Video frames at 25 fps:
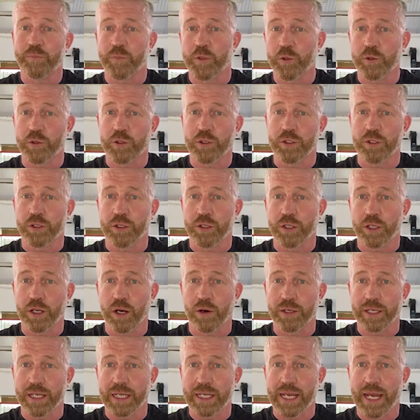You can
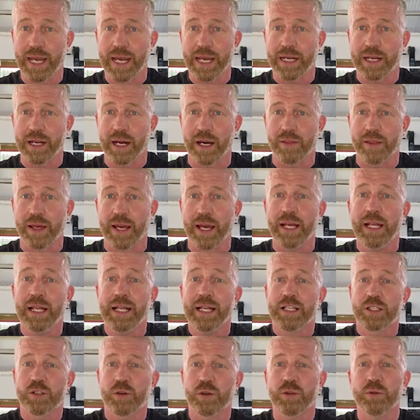go and get your hair cut there.
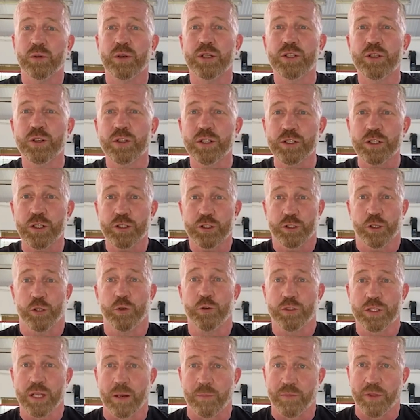So in other words, you can just
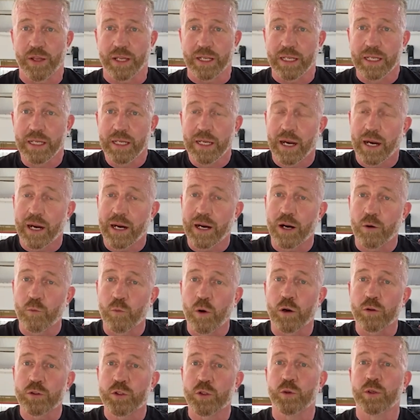do something
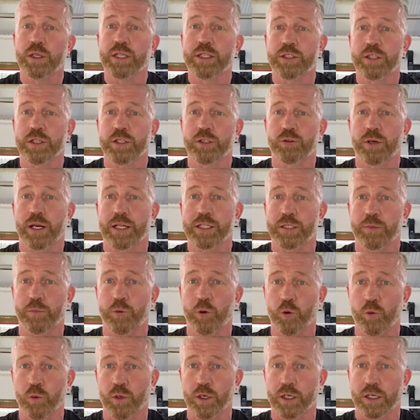while talking to your trained
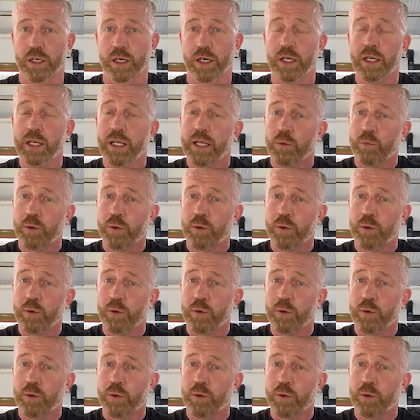support worker.